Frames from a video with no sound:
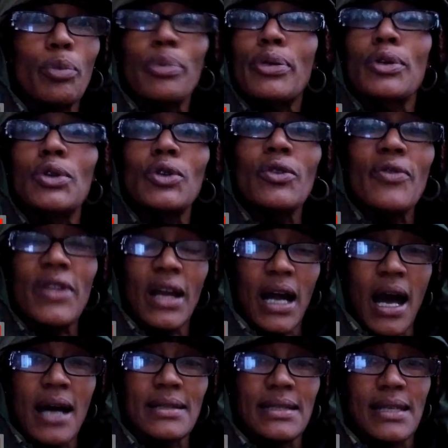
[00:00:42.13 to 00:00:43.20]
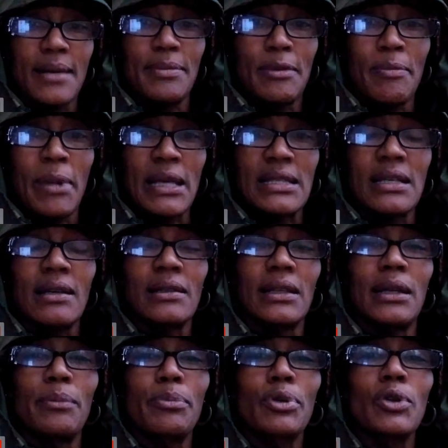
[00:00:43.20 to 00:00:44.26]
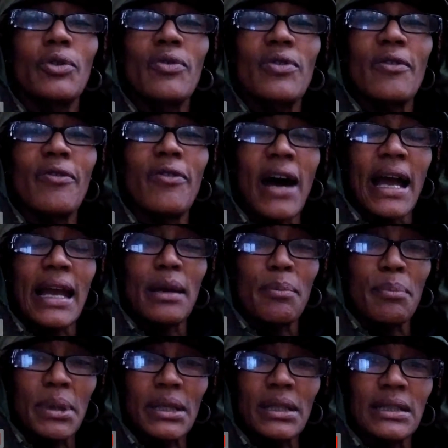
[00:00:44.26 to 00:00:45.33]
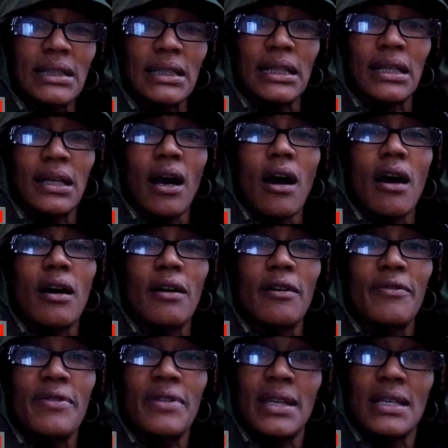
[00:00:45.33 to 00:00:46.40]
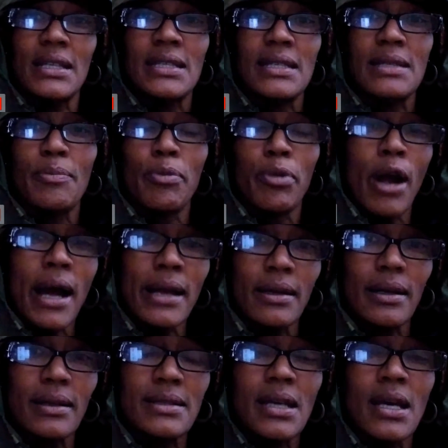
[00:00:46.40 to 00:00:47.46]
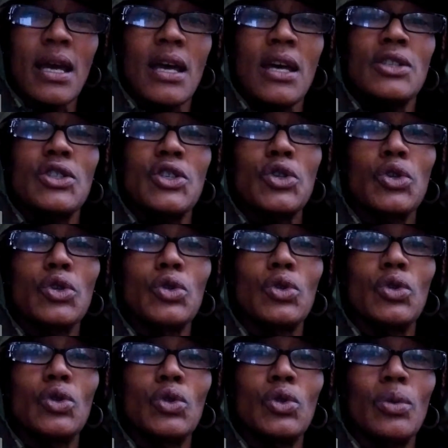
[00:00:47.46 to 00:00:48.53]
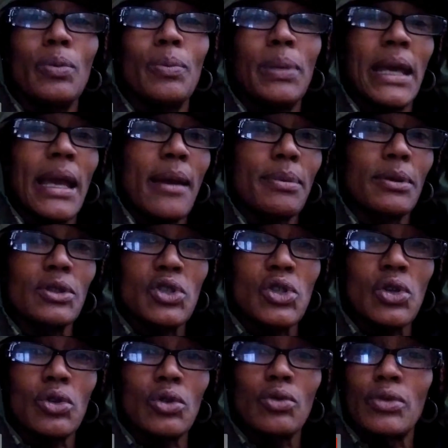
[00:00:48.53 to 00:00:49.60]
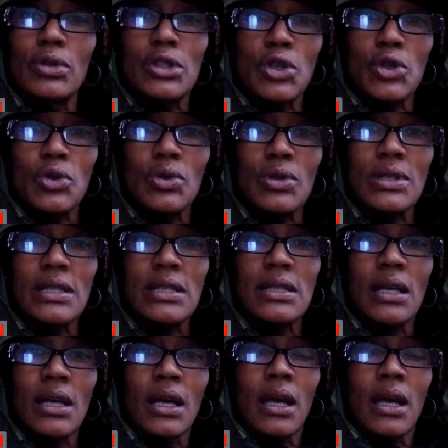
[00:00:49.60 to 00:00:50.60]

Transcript: prove the concept, basically, and prove the viability of this product to be able to reduce,